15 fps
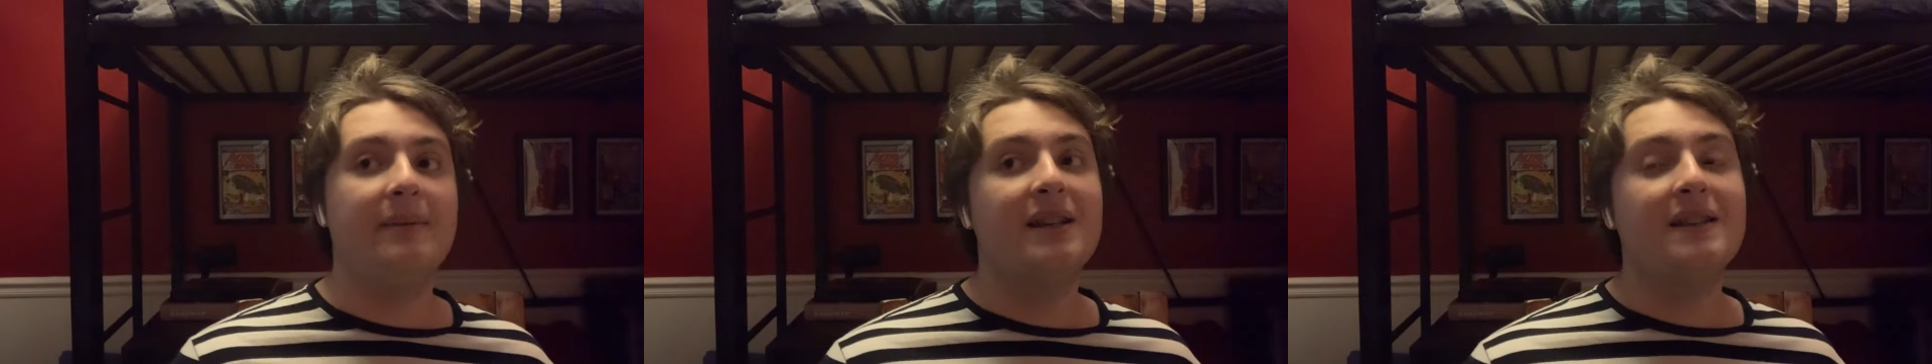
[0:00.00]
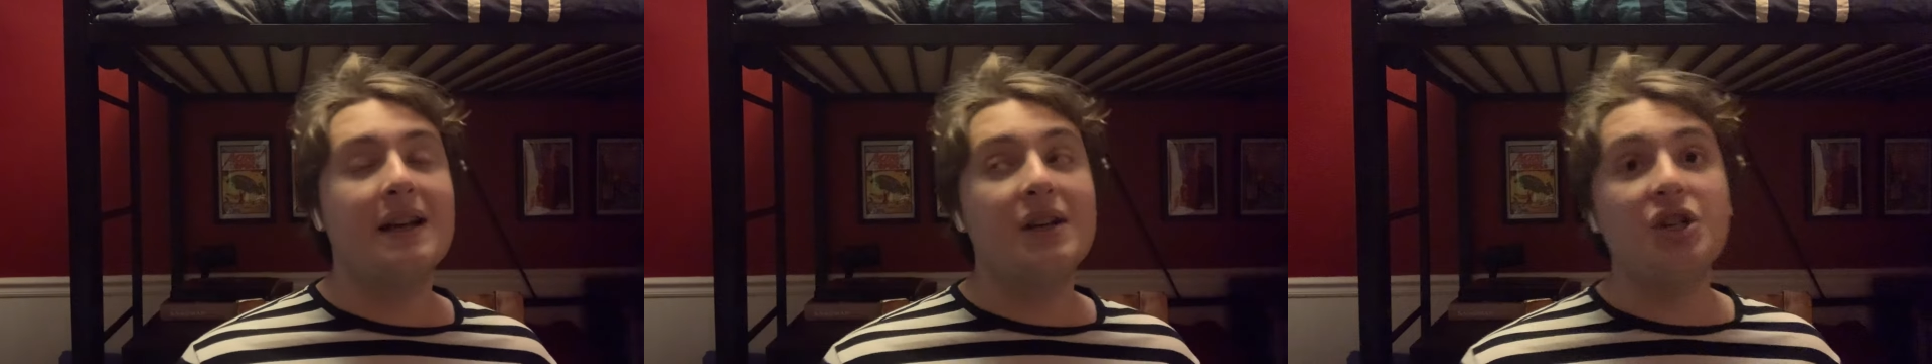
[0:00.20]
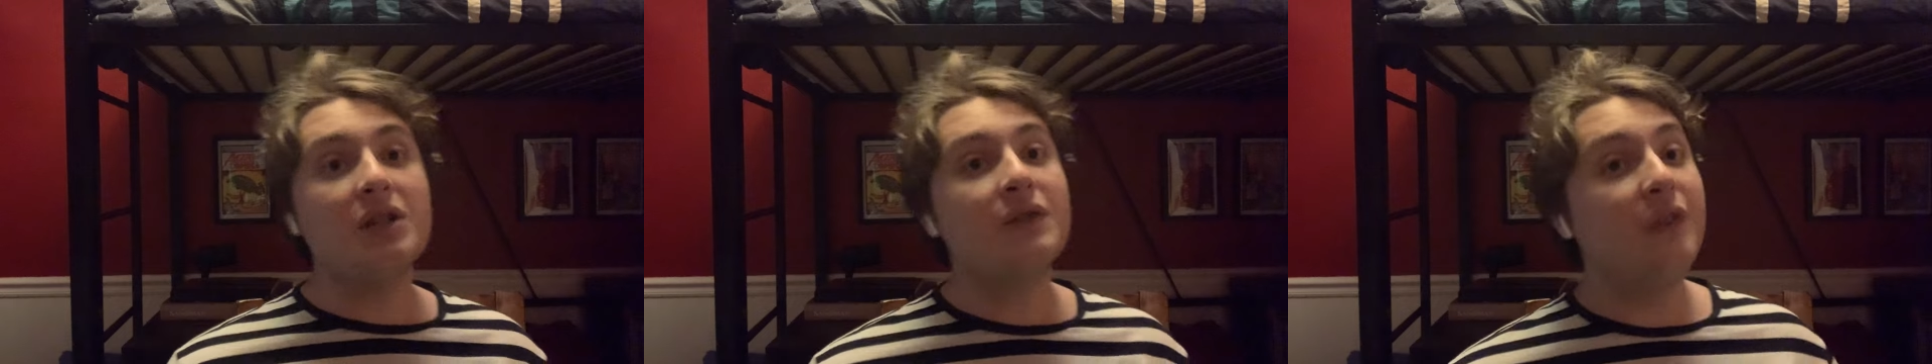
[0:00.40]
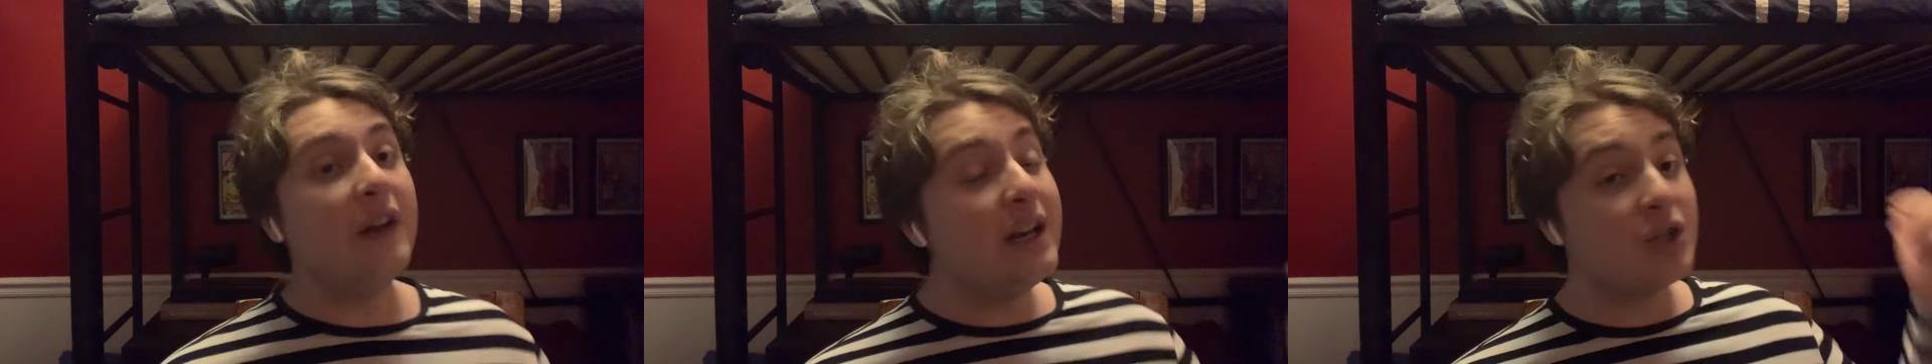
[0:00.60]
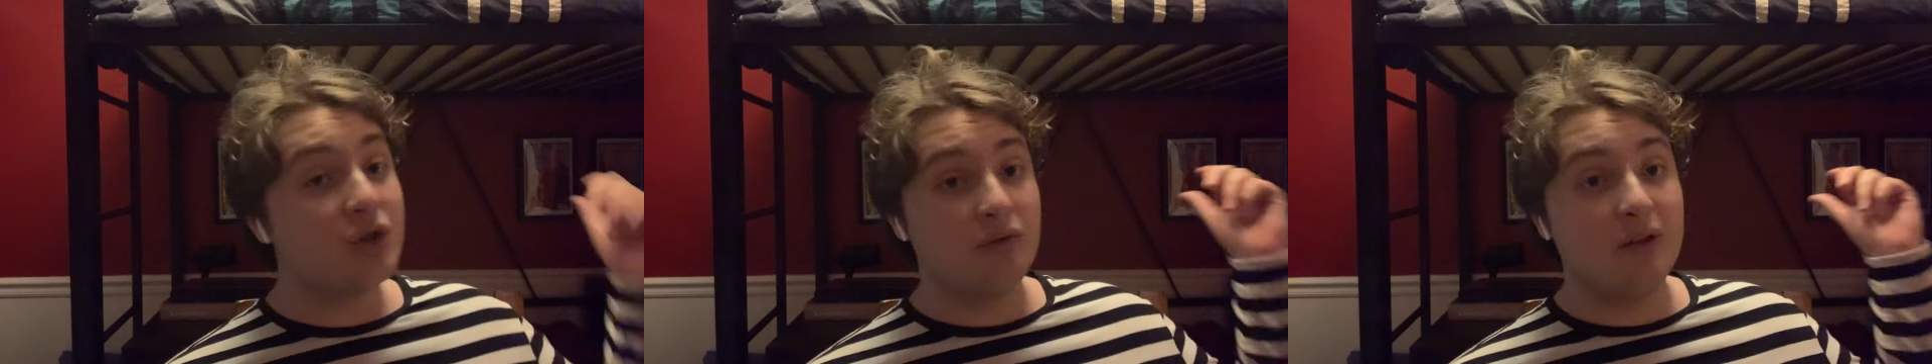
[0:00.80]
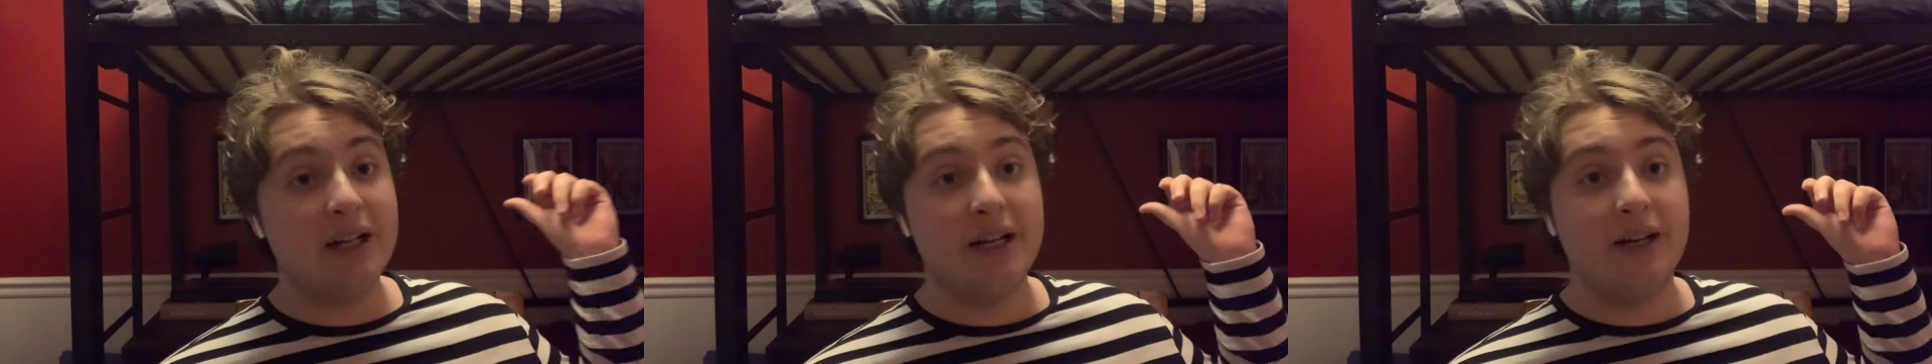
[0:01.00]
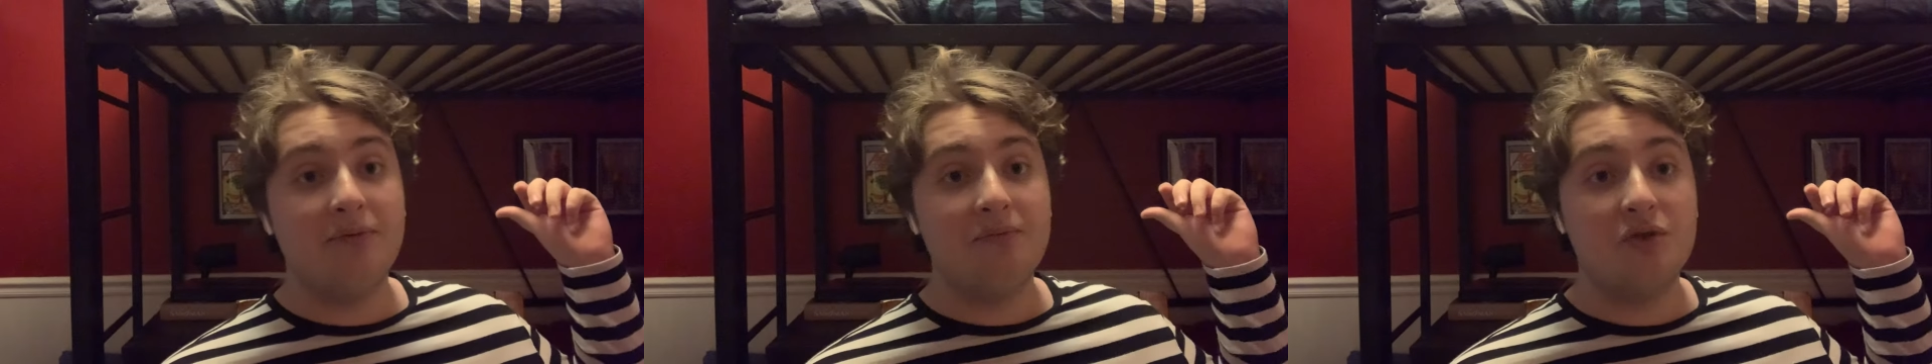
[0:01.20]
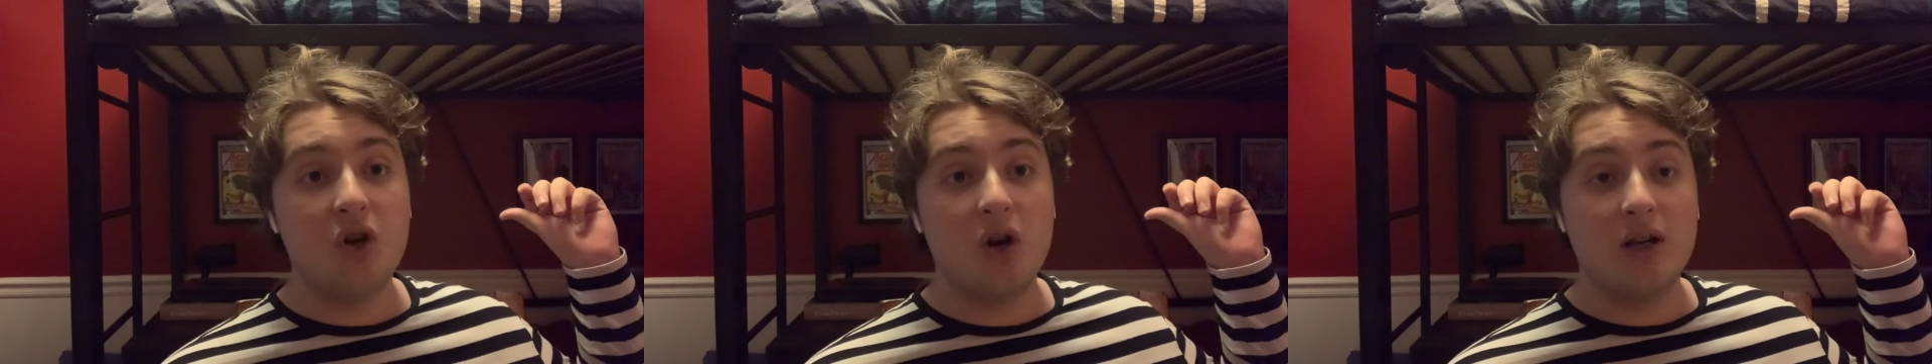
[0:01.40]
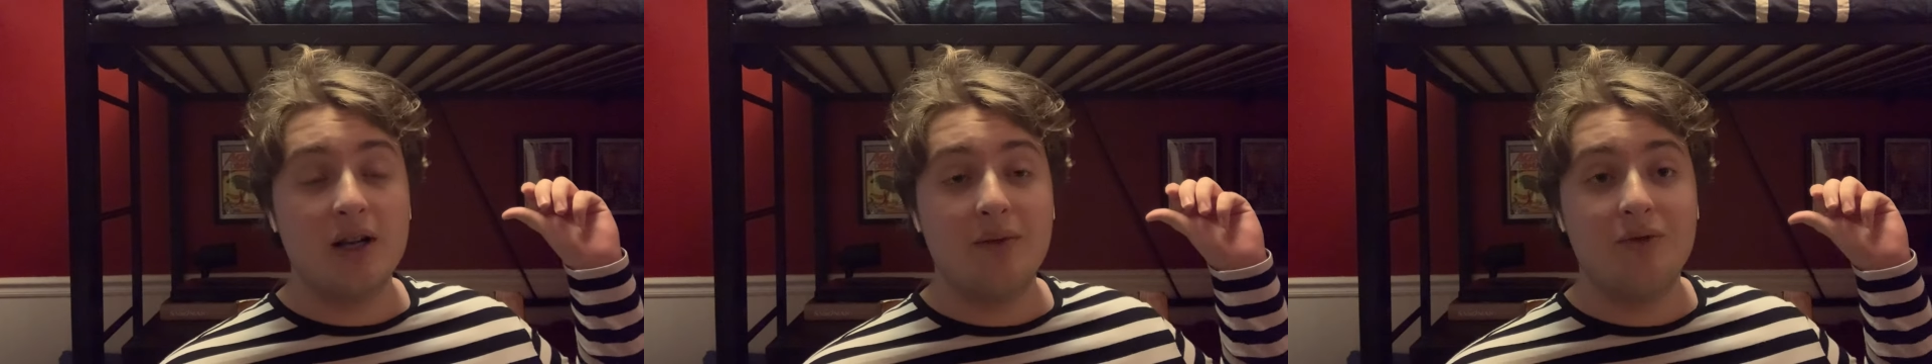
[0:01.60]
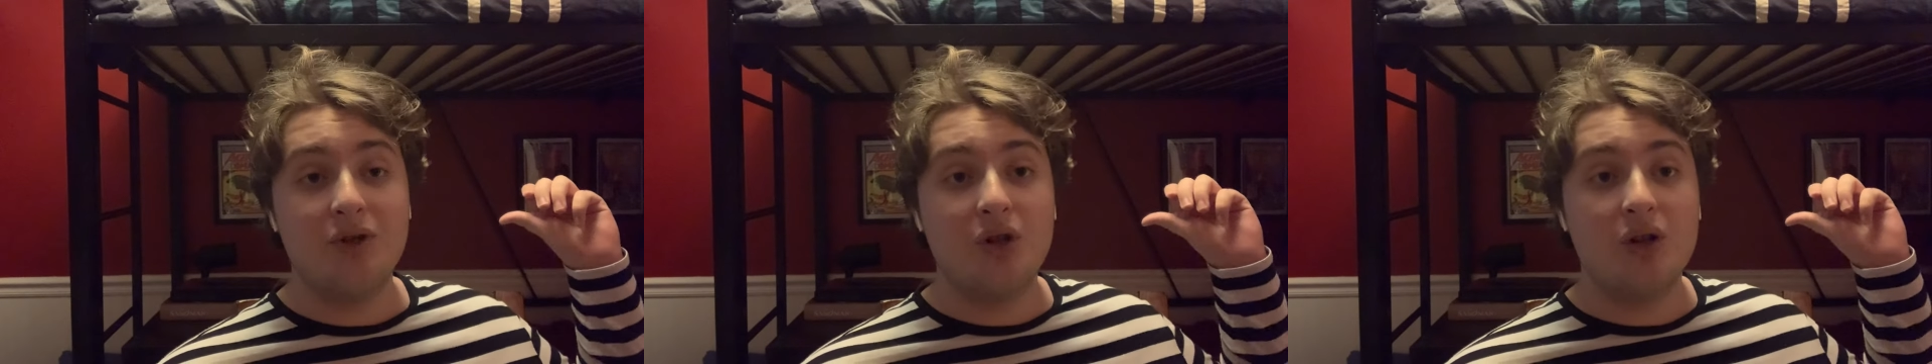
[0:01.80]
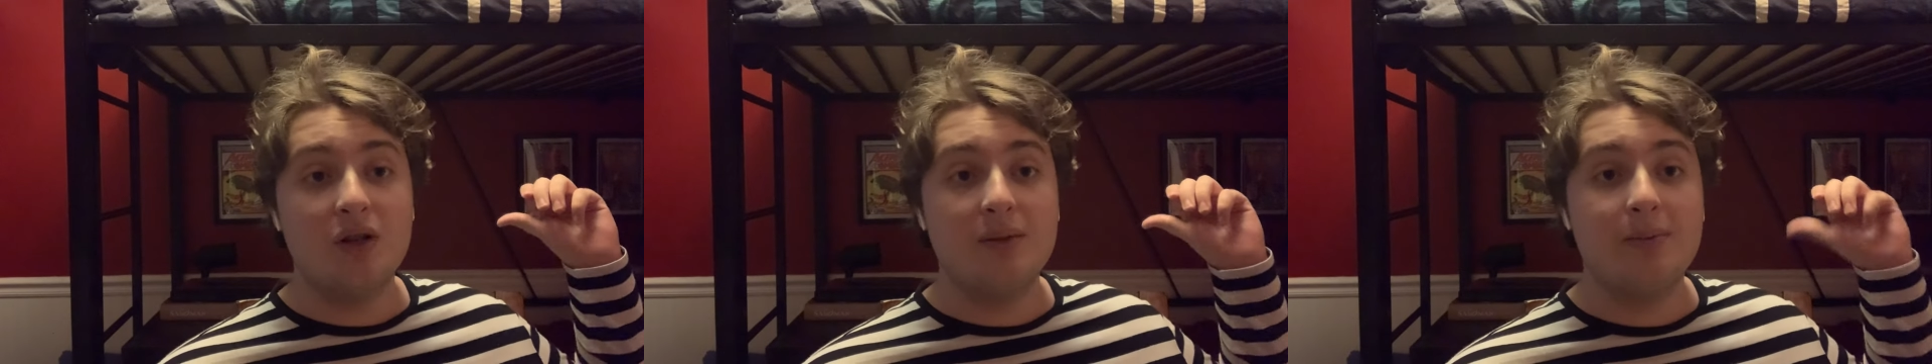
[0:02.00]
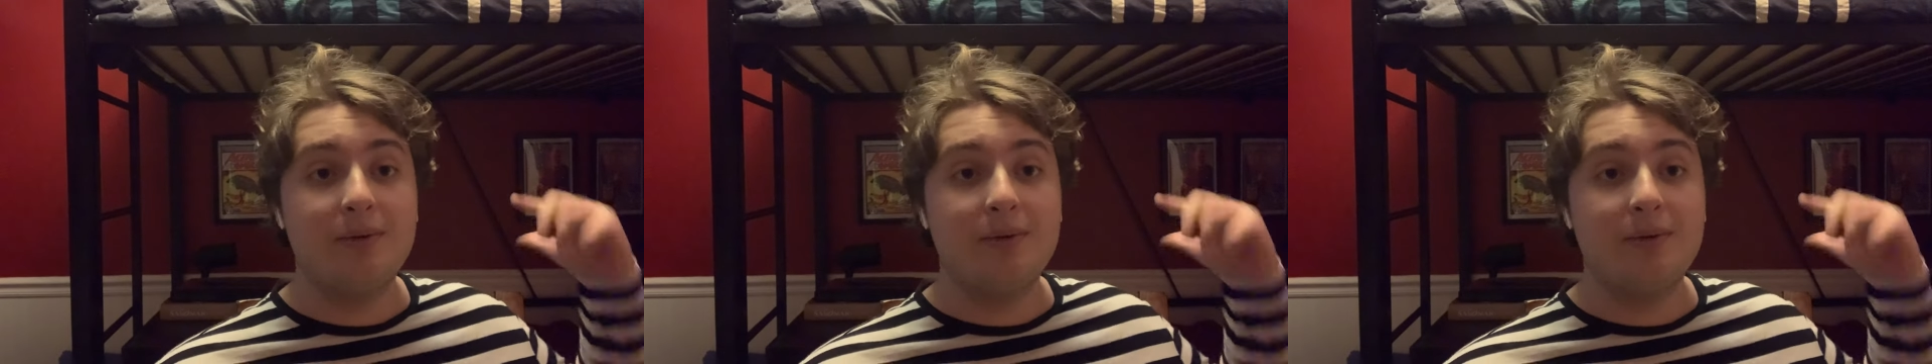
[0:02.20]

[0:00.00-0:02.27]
because I just finished reading Dark Knight Returns,